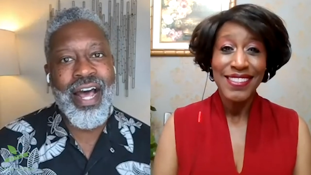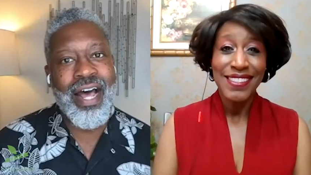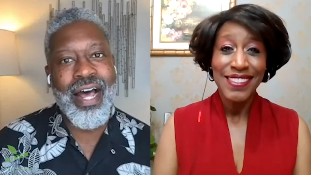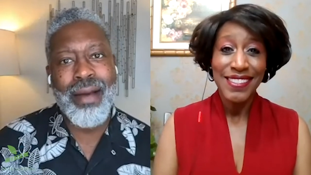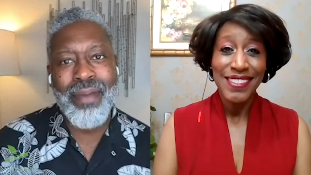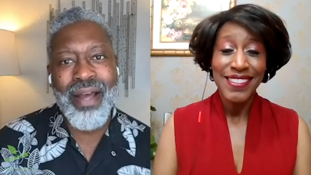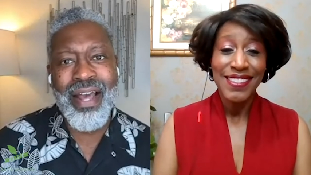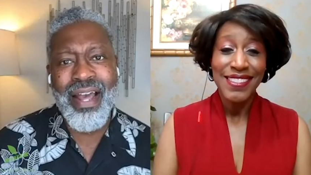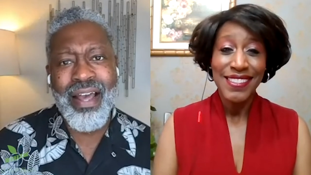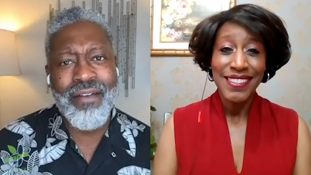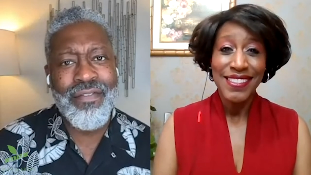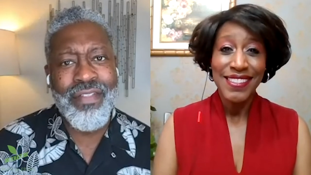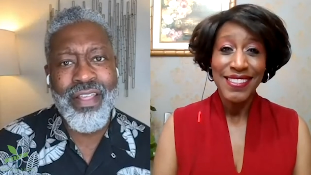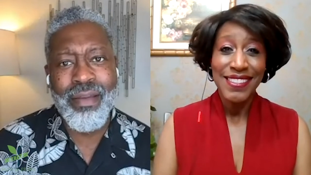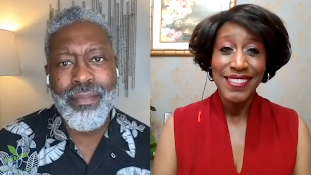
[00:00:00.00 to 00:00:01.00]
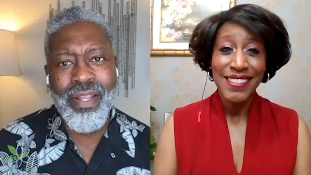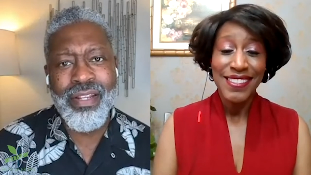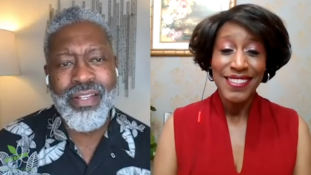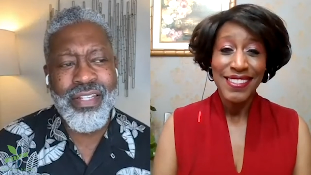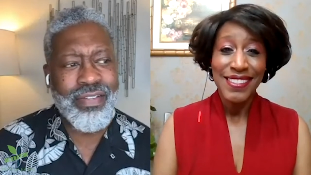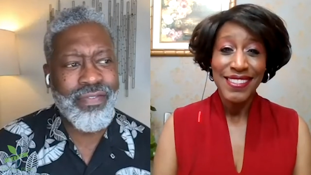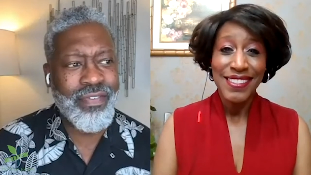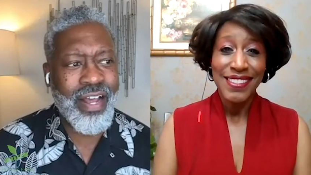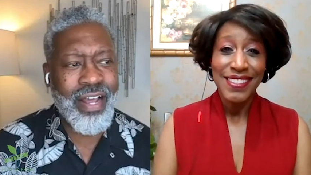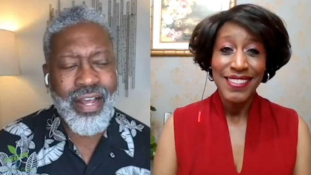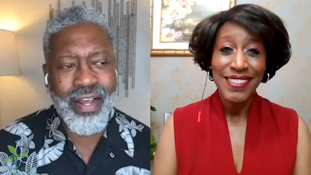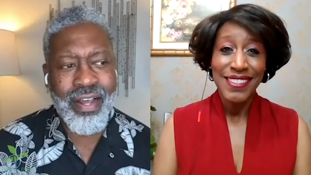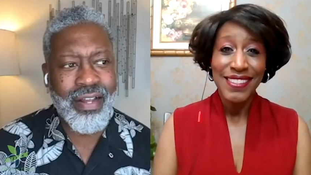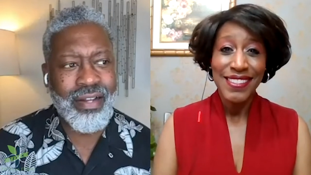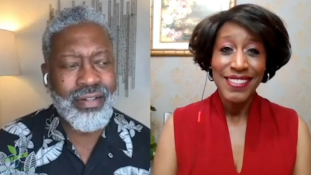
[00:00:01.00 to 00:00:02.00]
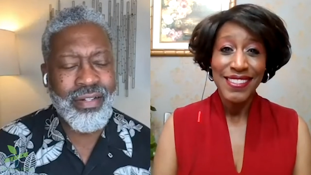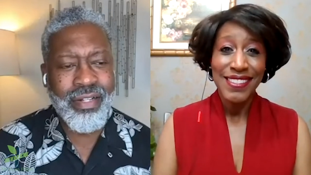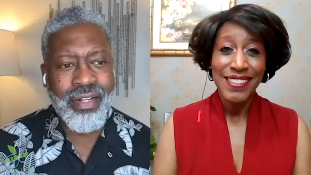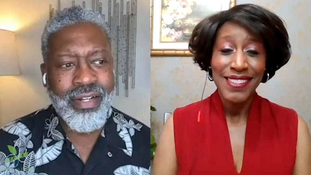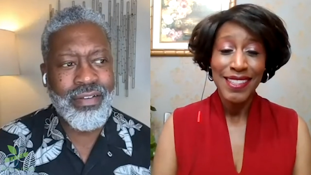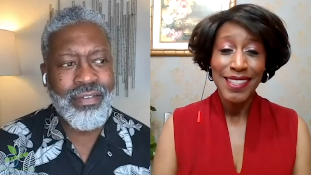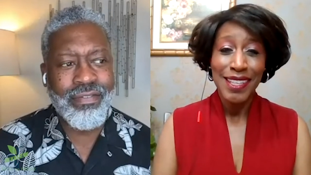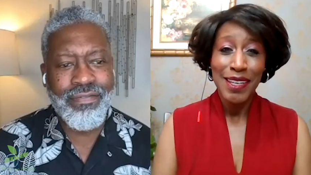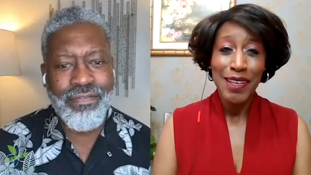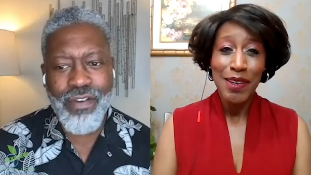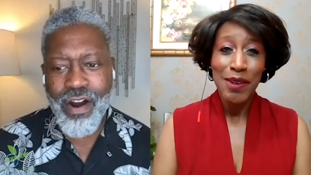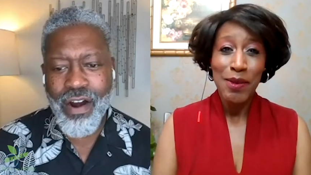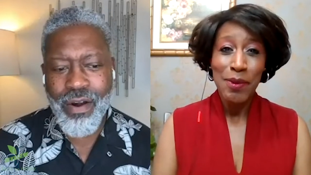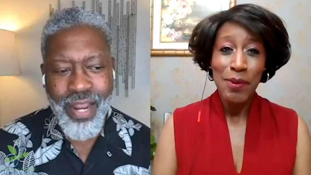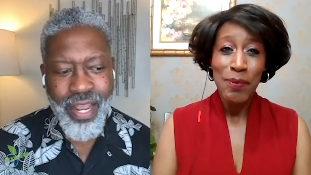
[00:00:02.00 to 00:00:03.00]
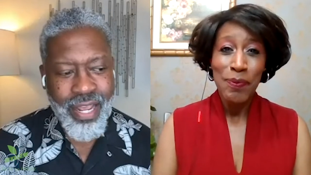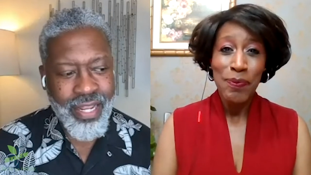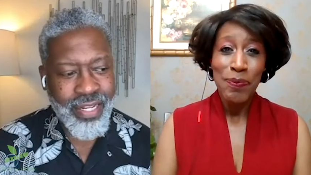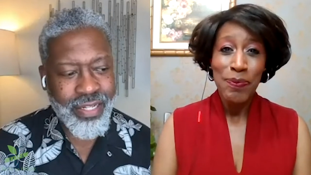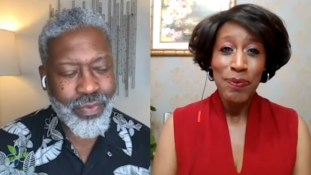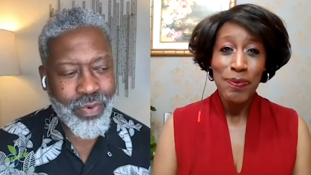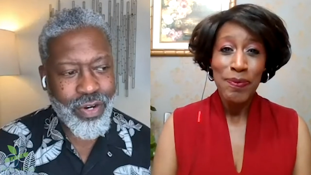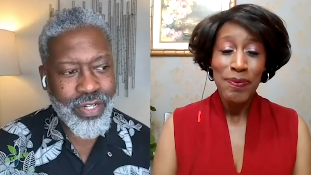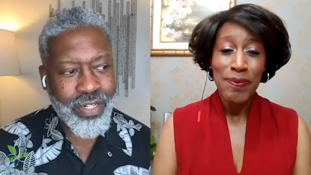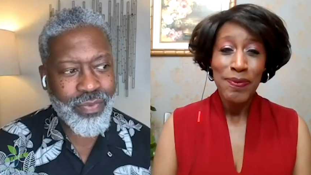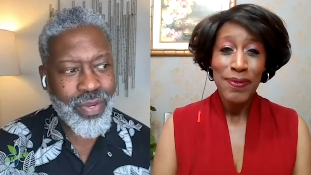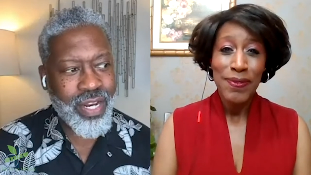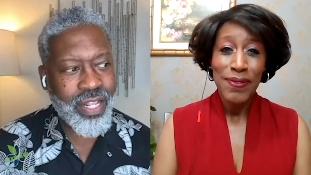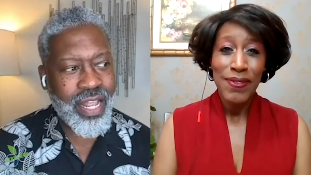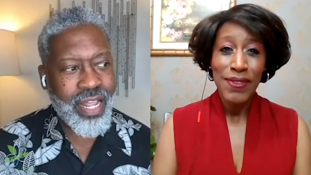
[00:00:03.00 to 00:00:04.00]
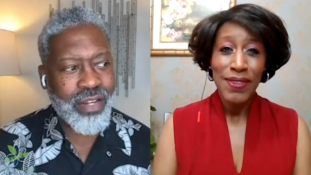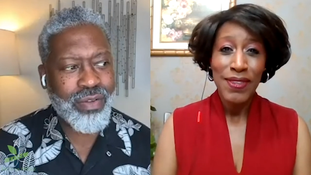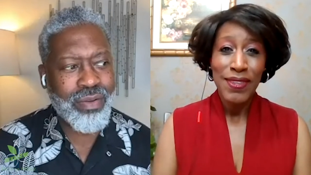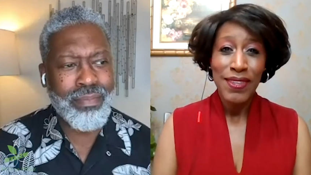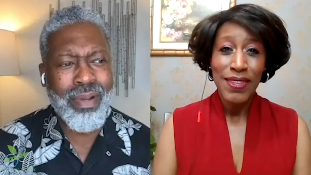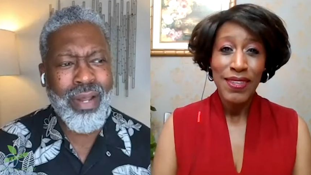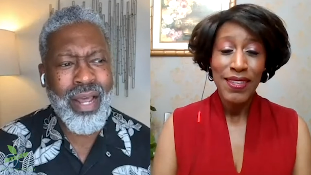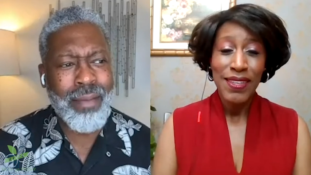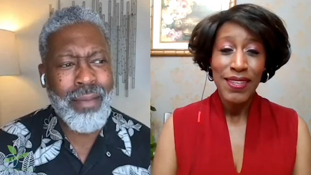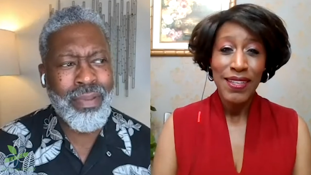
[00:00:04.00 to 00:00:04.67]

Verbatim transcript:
Speaker 1: Um, I have them as uh, far as where is one of them?